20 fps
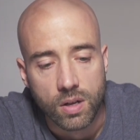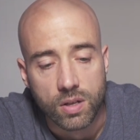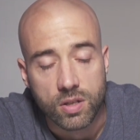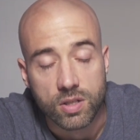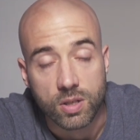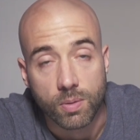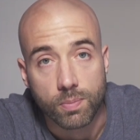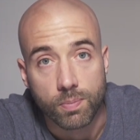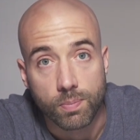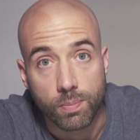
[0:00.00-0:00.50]

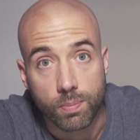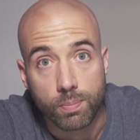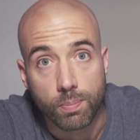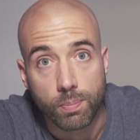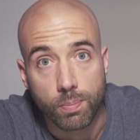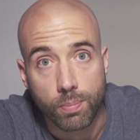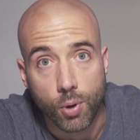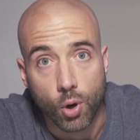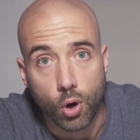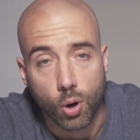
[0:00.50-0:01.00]
to
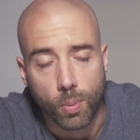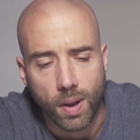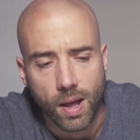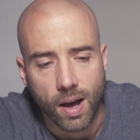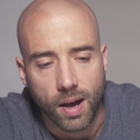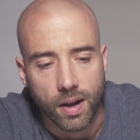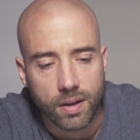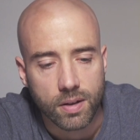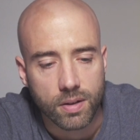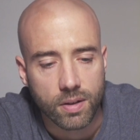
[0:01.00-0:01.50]
pure
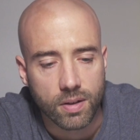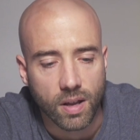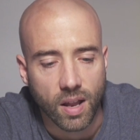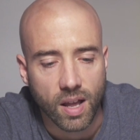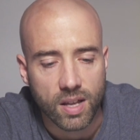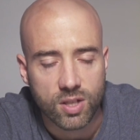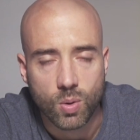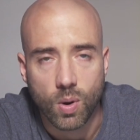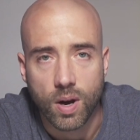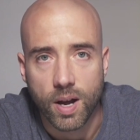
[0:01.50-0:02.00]
black. And
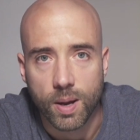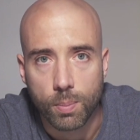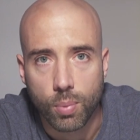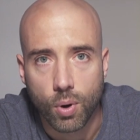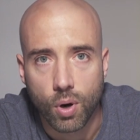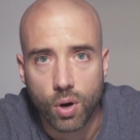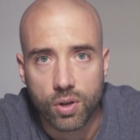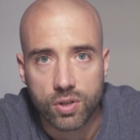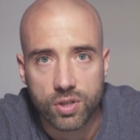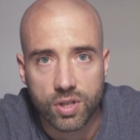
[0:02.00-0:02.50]
that's quite
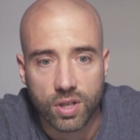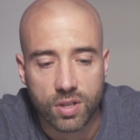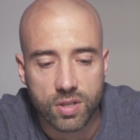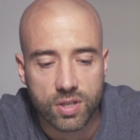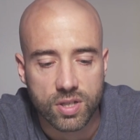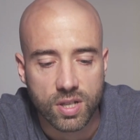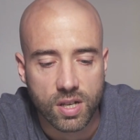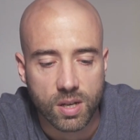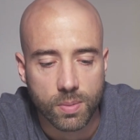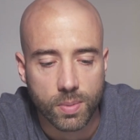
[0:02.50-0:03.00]
important to
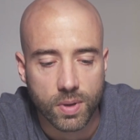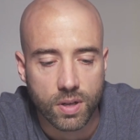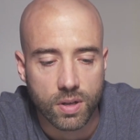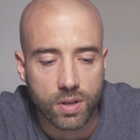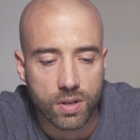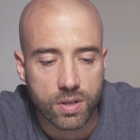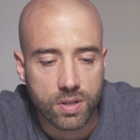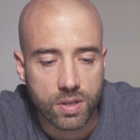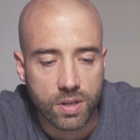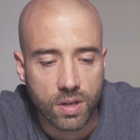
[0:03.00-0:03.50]
consider,
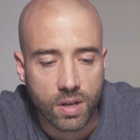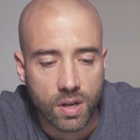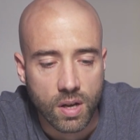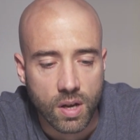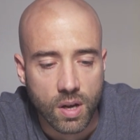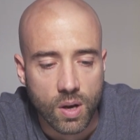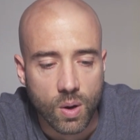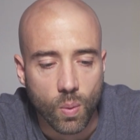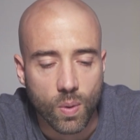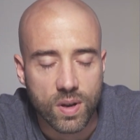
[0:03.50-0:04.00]
because
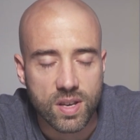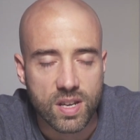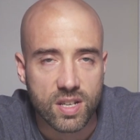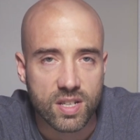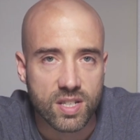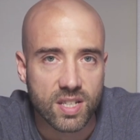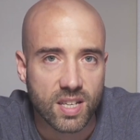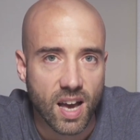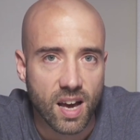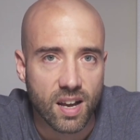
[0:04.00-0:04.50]
when you're
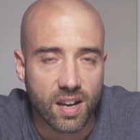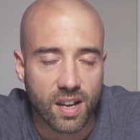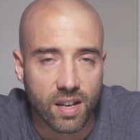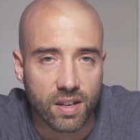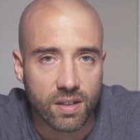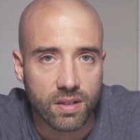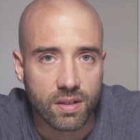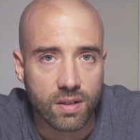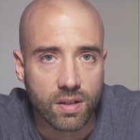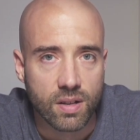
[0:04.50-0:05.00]

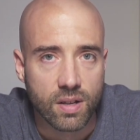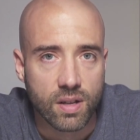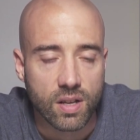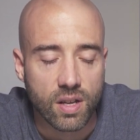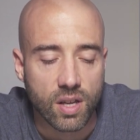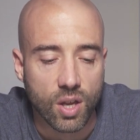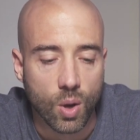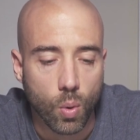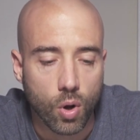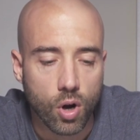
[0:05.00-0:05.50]
scanning,
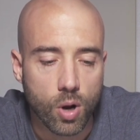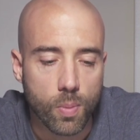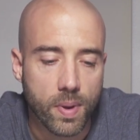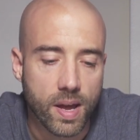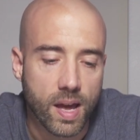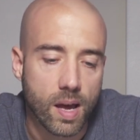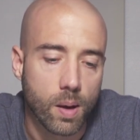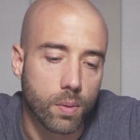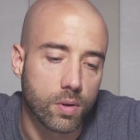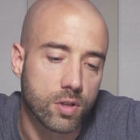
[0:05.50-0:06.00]
you want to
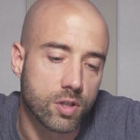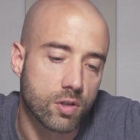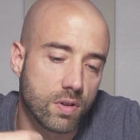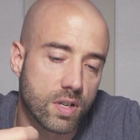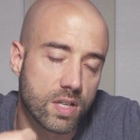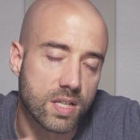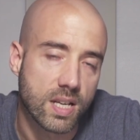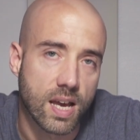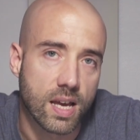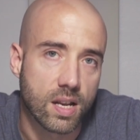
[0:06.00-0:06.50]
be able to
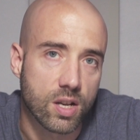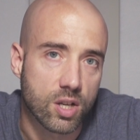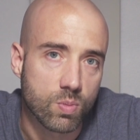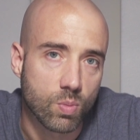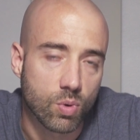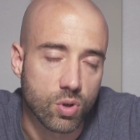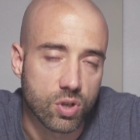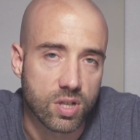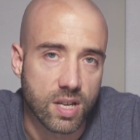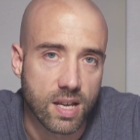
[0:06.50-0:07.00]
retain as
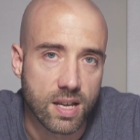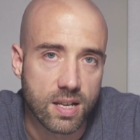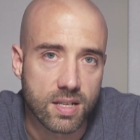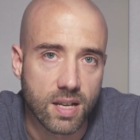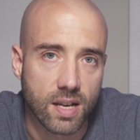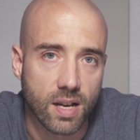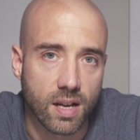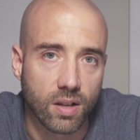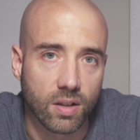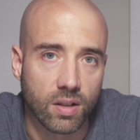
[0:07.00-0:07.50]
much
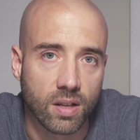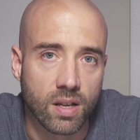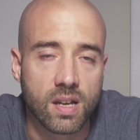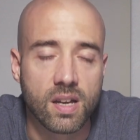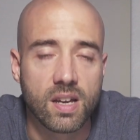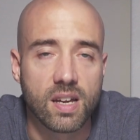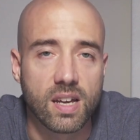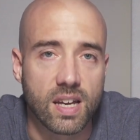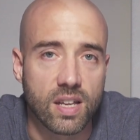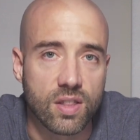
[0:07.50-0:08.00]
detail
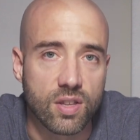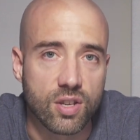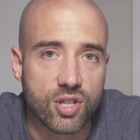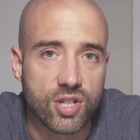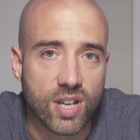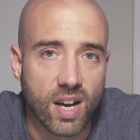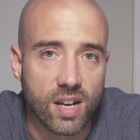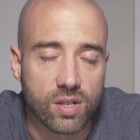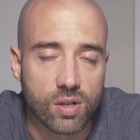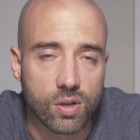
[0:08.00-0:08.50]
in the
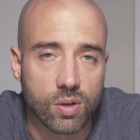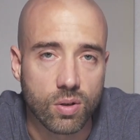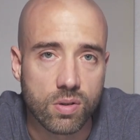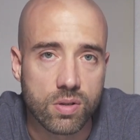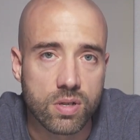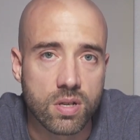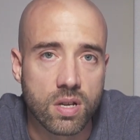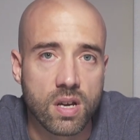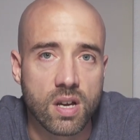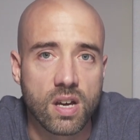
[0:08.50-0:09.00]

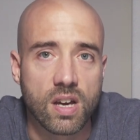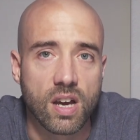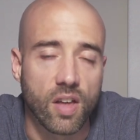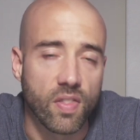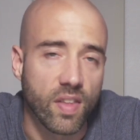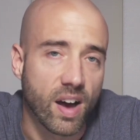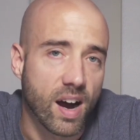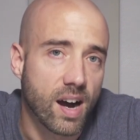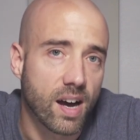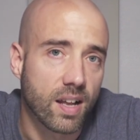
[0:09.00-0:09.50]
shadows and
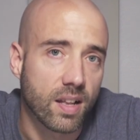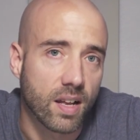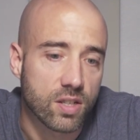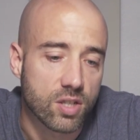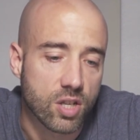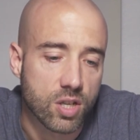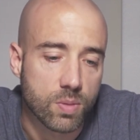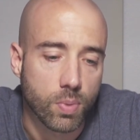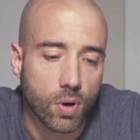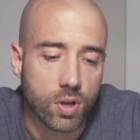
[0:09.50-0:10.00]
the
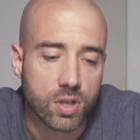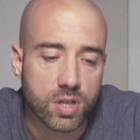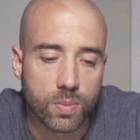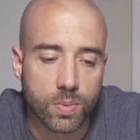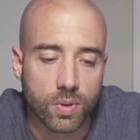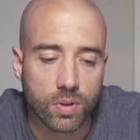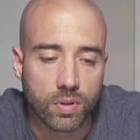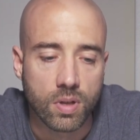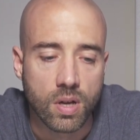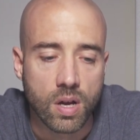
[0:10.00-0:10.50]
highlights as
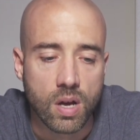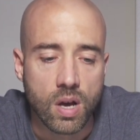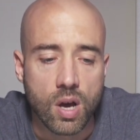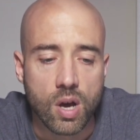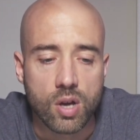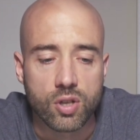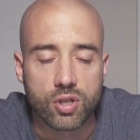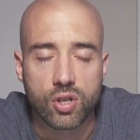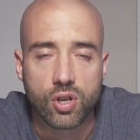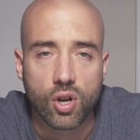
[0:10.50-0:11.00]
possible.
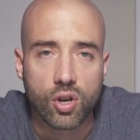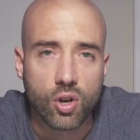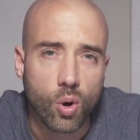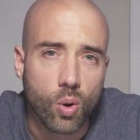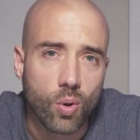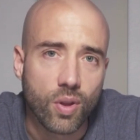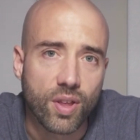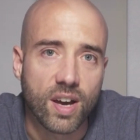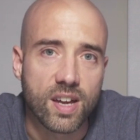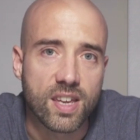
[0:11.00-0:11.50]
So not
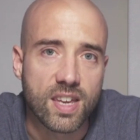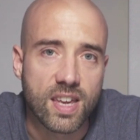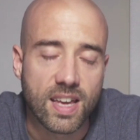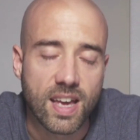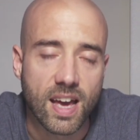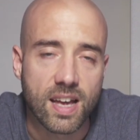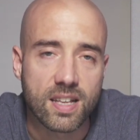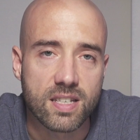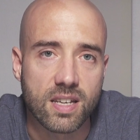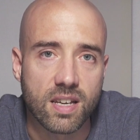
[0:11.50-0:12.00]
only are you
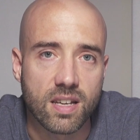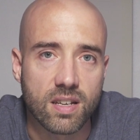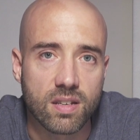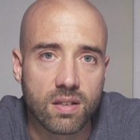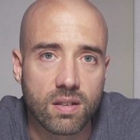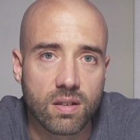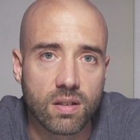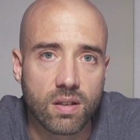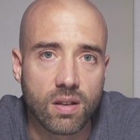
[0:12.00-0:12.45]
getting